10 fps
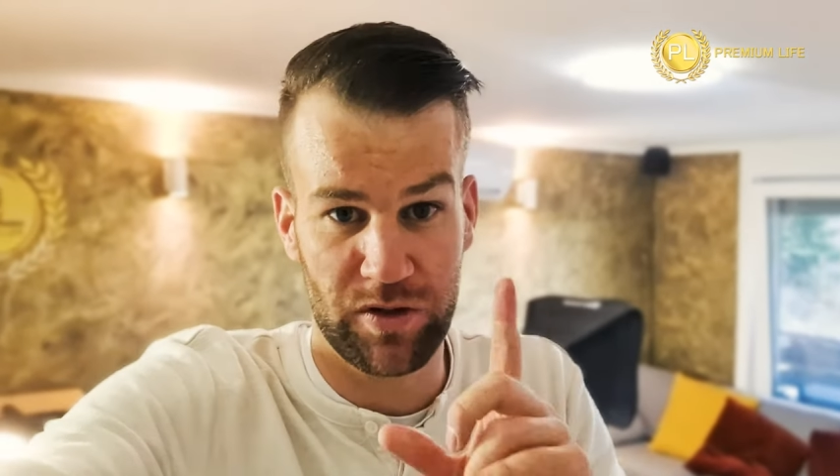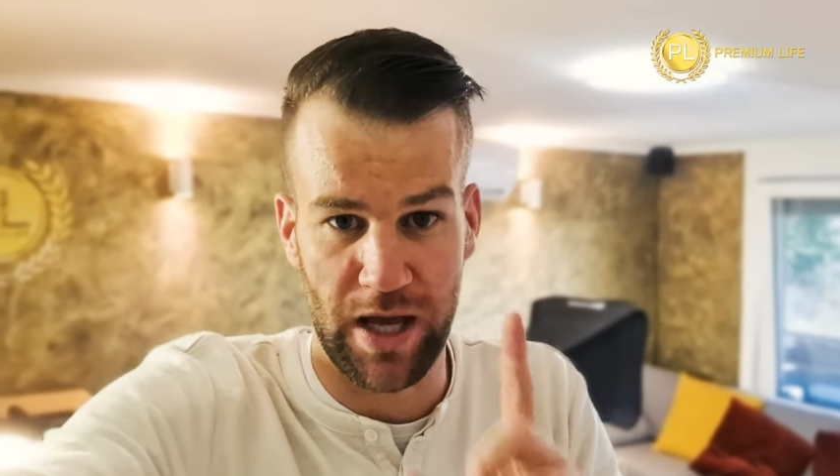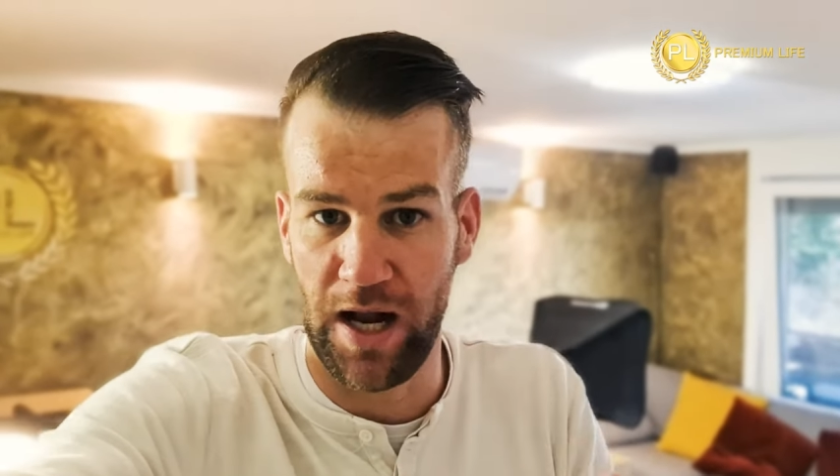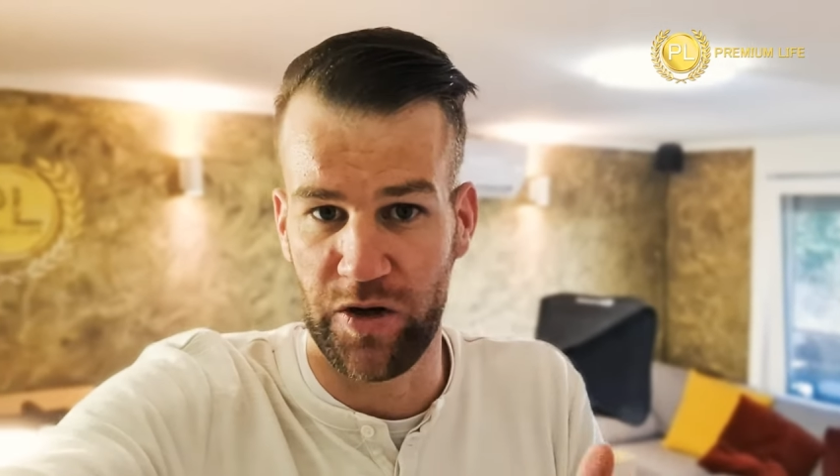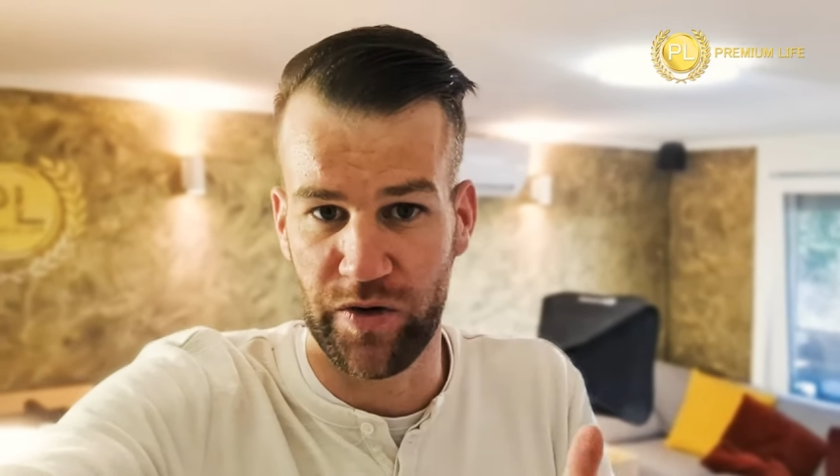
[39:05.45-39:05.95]

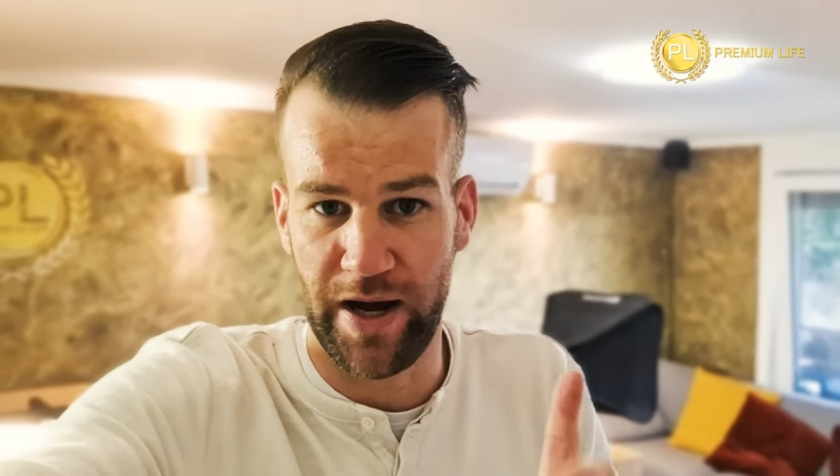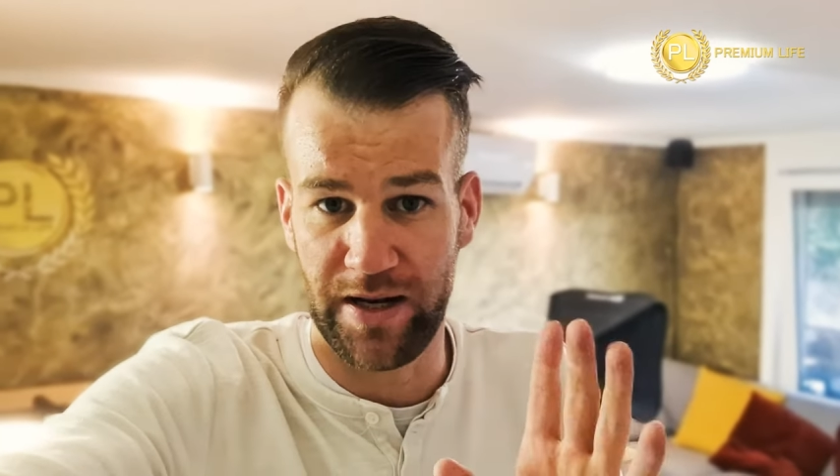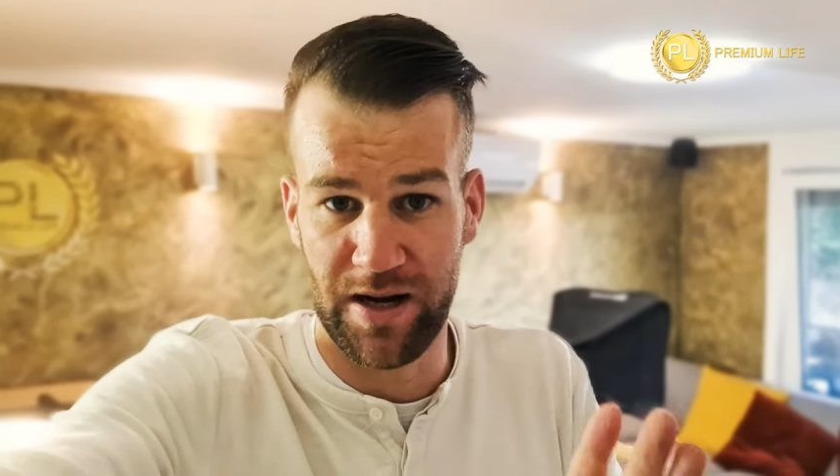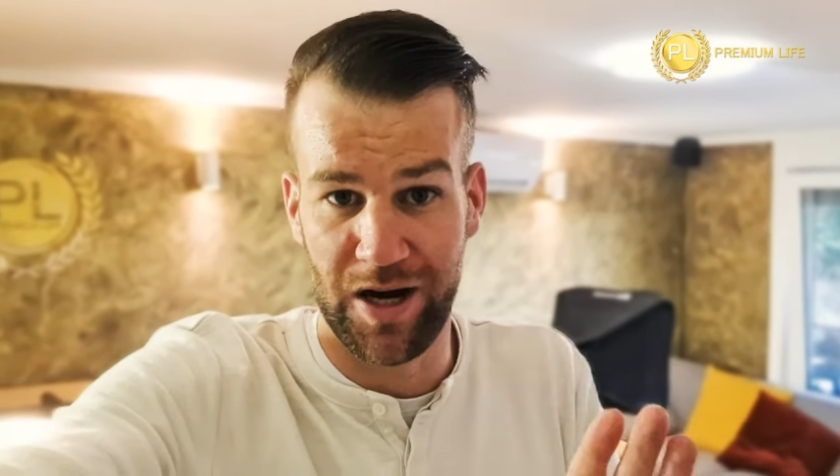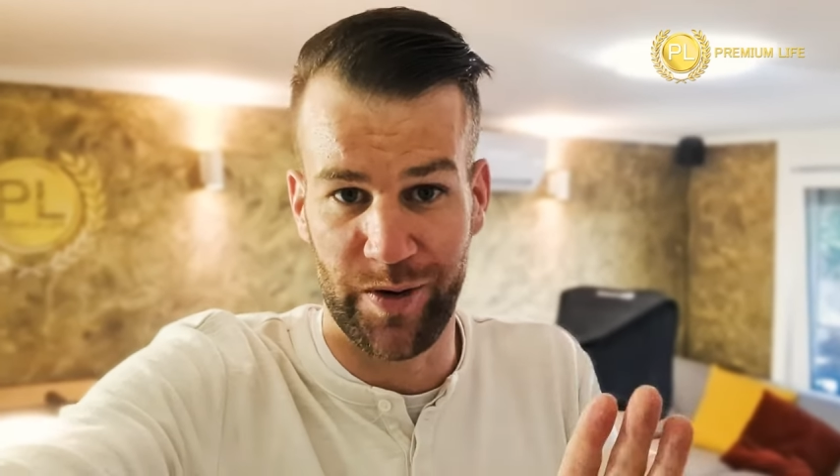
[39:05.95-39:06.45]
tell you
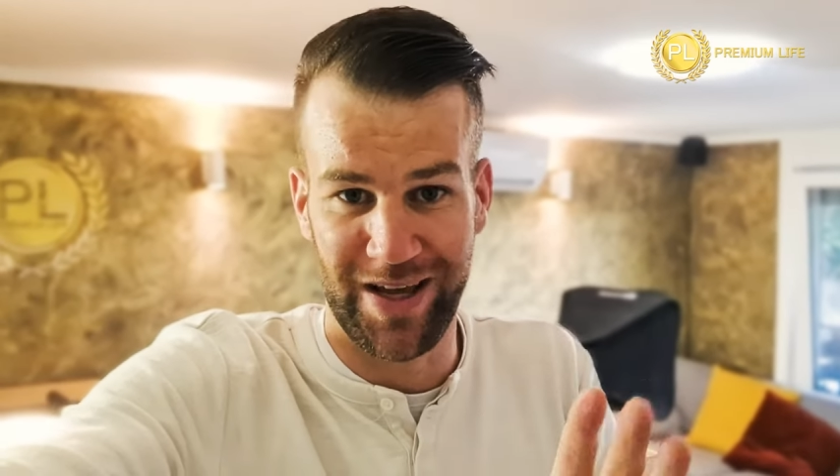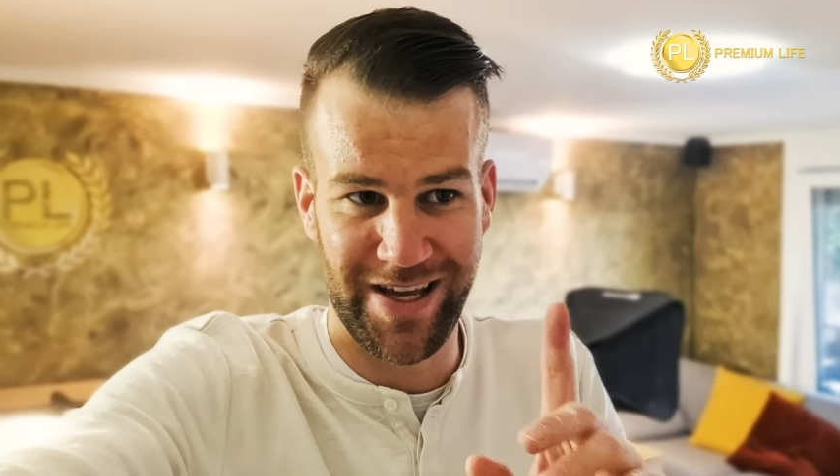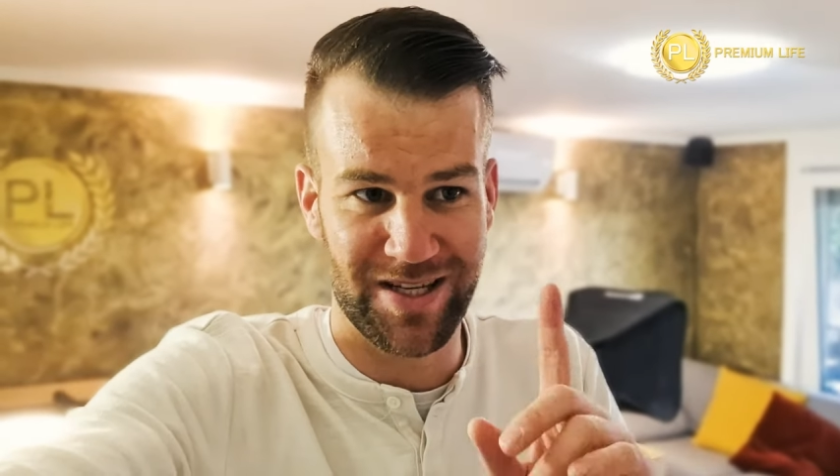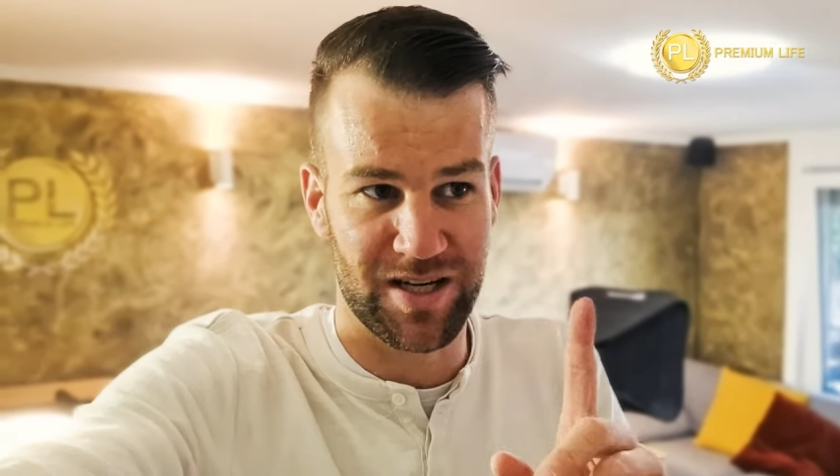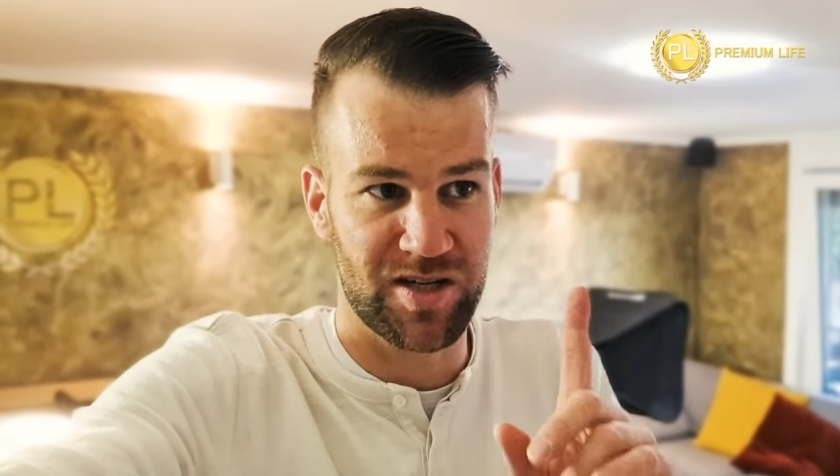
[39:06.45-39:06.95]
right now
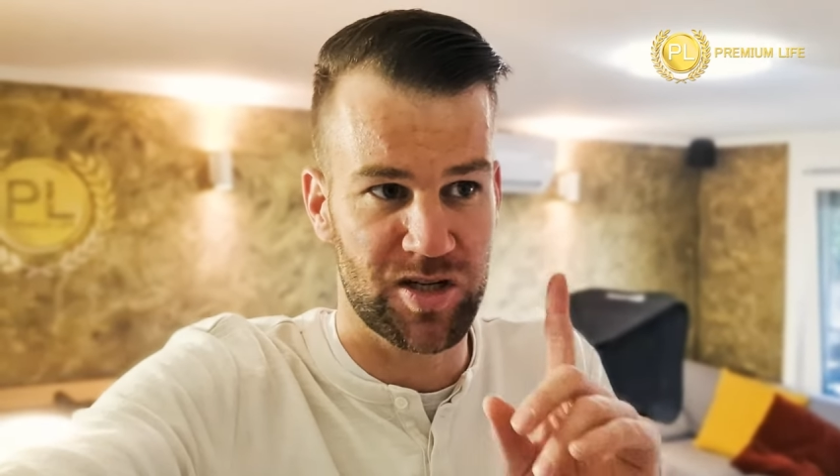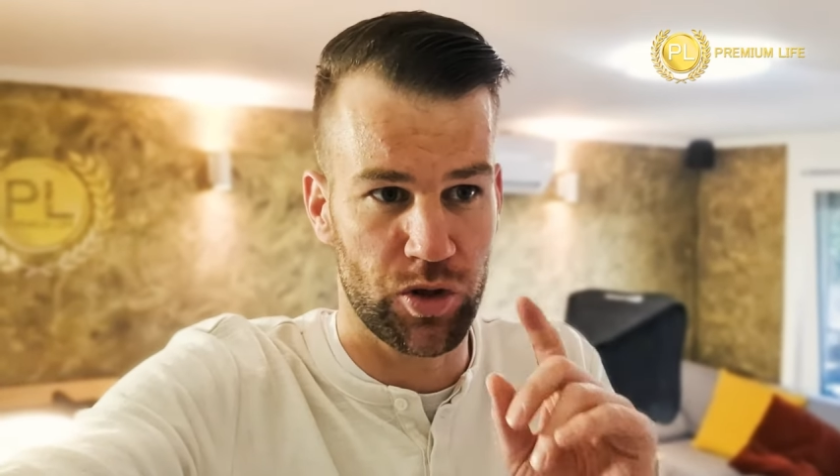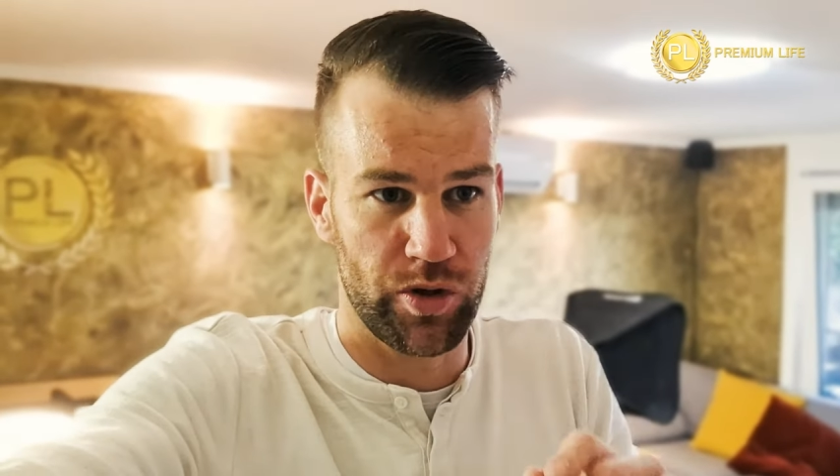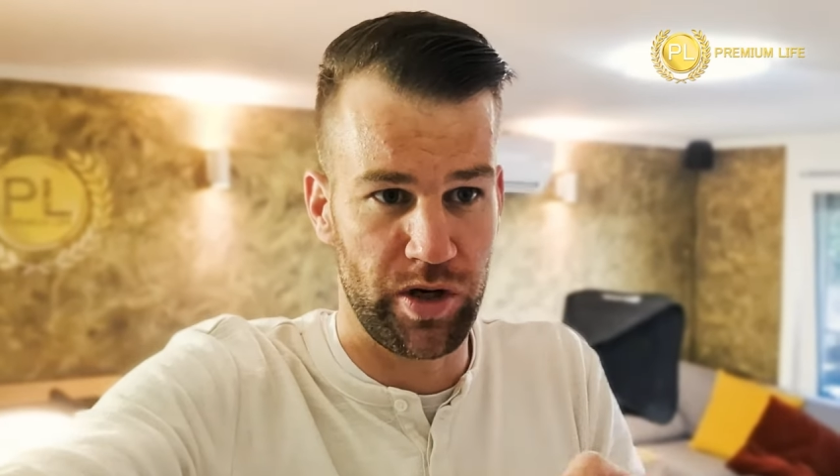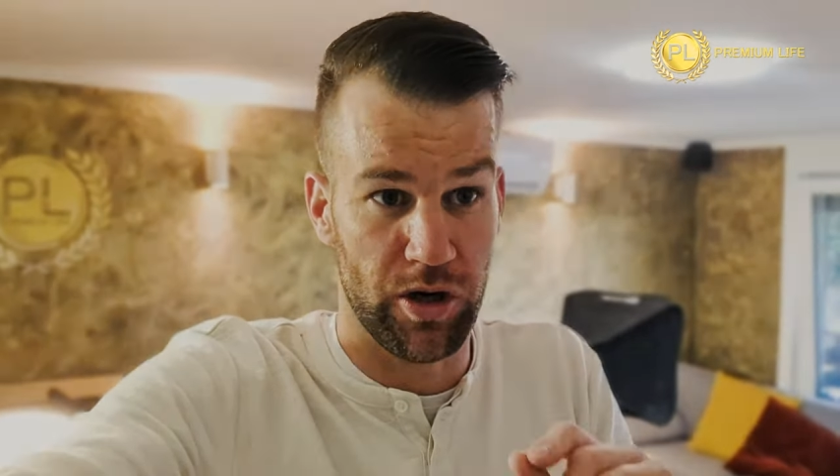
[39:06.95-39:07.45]
is a
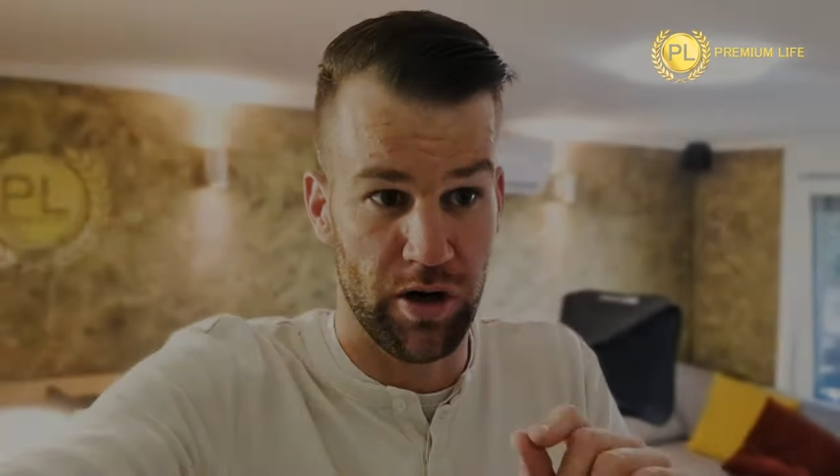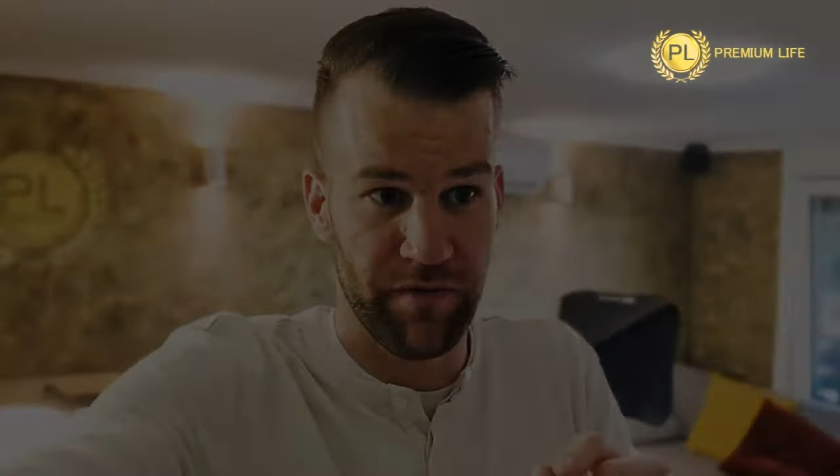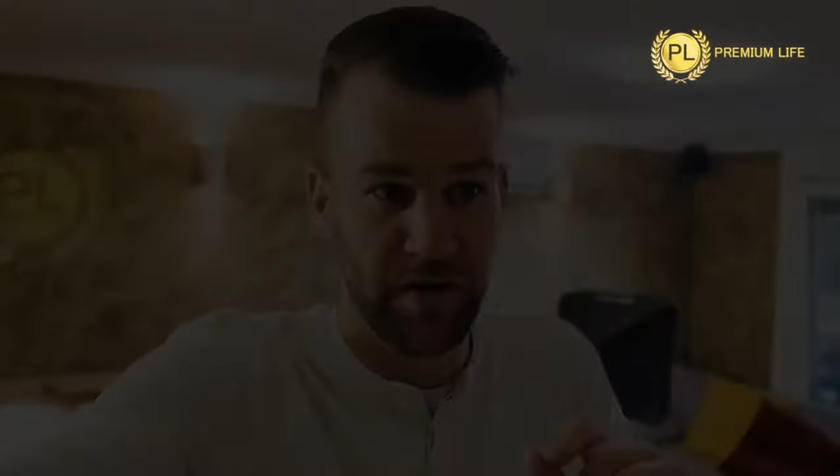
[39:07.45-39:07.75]
story of